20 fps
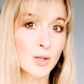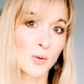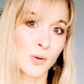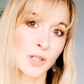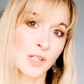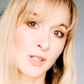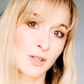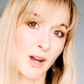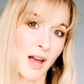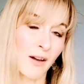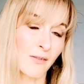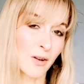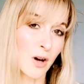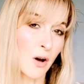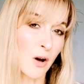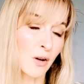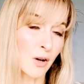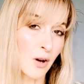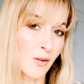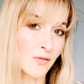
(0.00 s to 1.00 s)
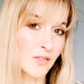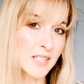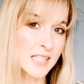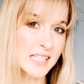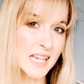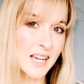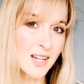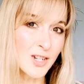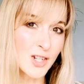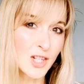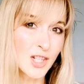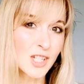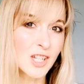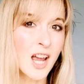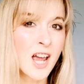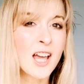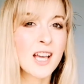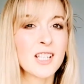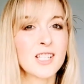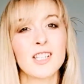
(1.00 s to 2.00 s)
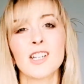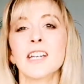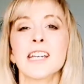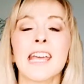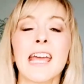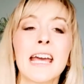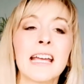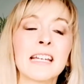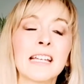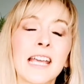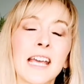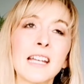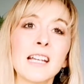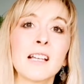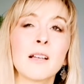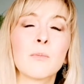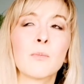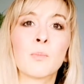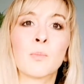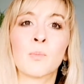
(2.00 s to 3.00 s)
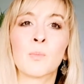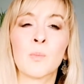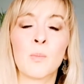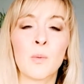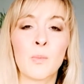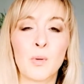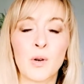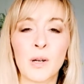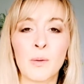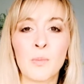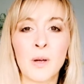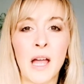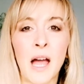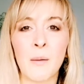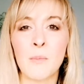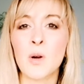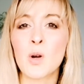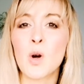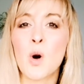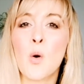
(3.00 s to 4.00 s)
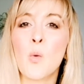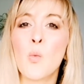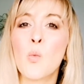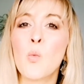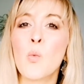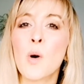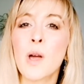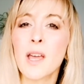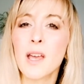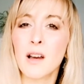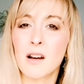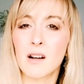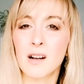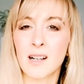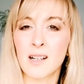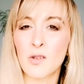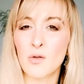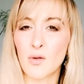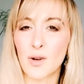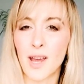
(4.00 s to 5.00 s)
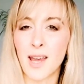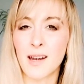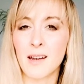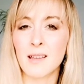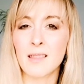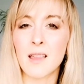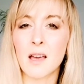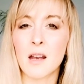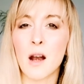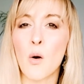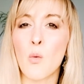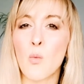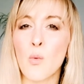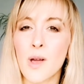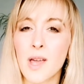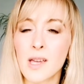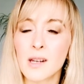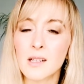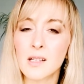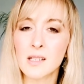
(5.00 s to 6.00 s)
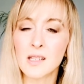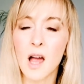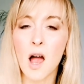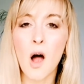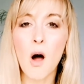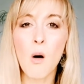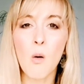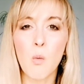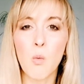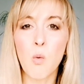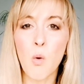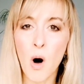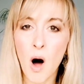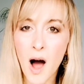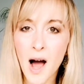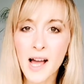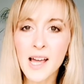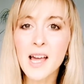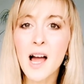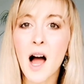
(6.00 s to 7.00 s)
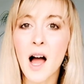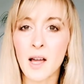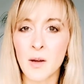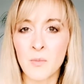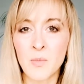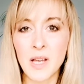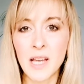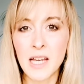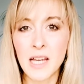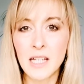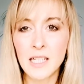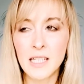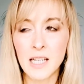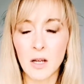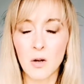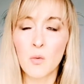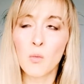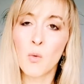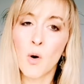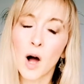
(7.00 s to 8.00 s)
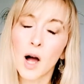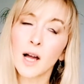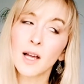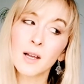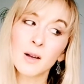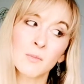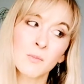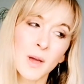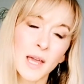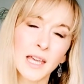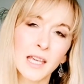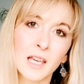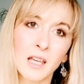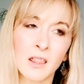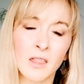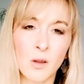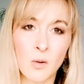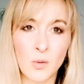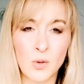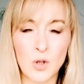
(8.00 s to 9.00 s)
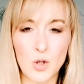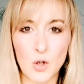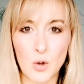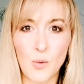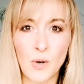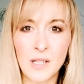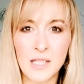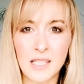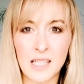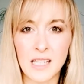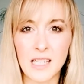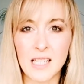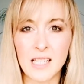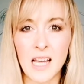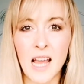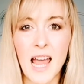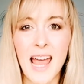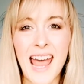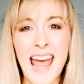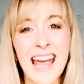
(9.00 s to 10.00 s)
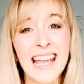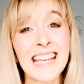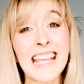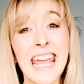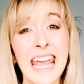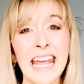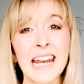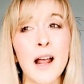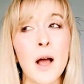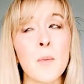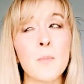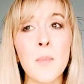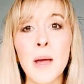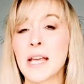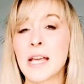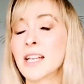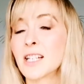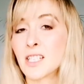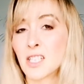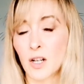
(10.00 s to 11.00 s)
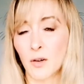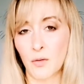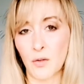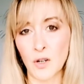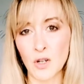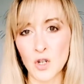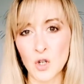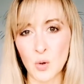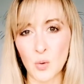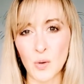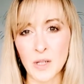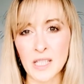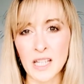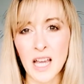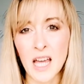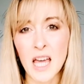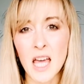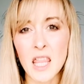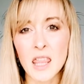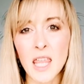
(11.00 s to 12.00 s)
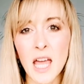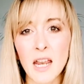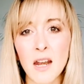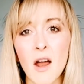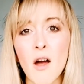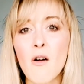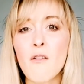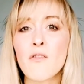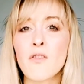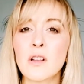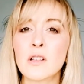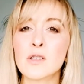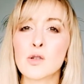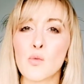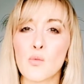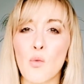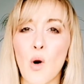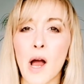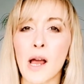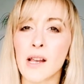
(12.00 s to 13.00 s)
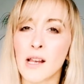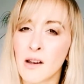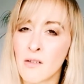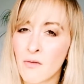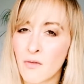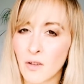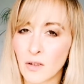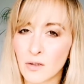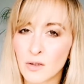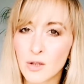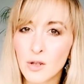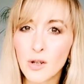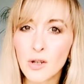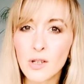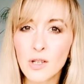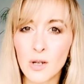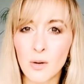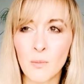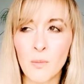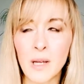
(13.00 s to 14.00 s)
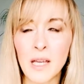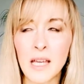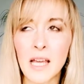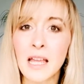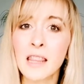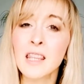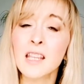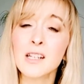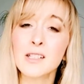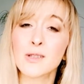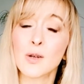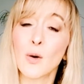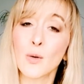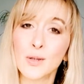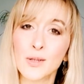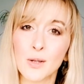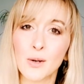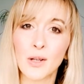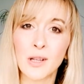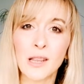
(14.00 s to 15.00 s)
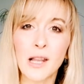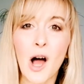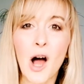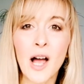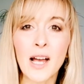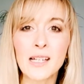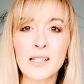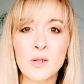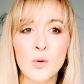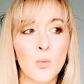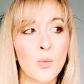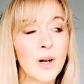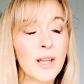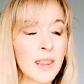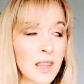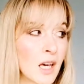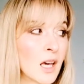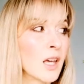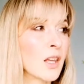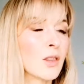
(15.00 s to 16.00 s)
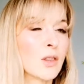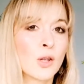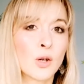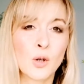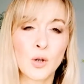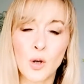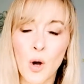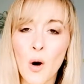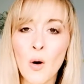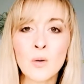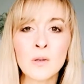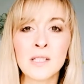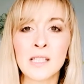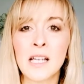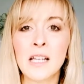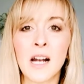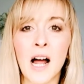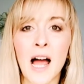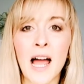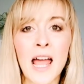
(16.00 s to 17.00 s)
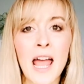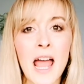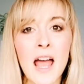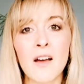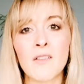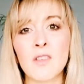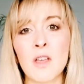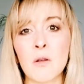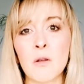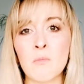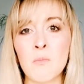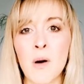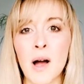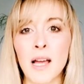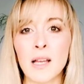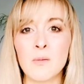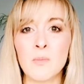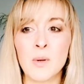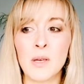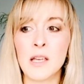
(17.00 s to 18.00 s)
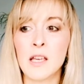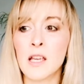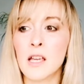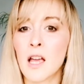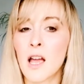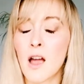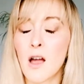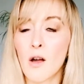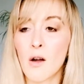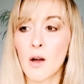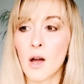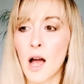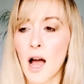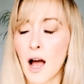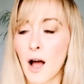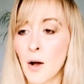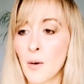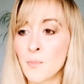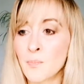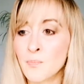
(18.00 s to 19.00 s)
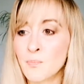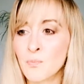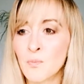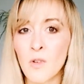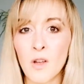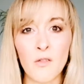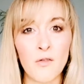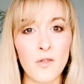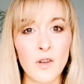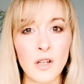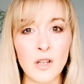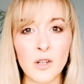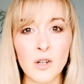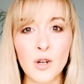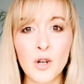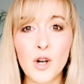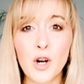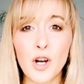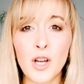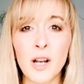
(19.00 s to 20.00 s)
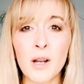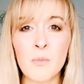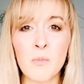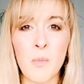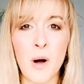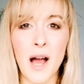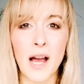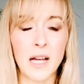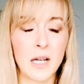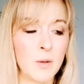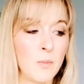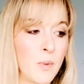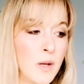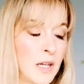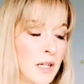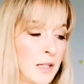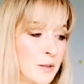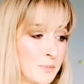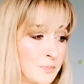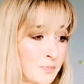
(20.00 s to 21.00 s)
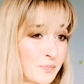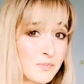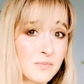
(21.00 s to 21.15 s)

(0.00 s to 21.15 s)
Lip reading: Do I need to have a whole conversation? So again, becoming aware and creating that awareness, why I'm eating, why I'm making those choices, and can I make a different choice that feels right and feels good to me, and that it's also aligned with the goals that I have, that might be feeling good, it might be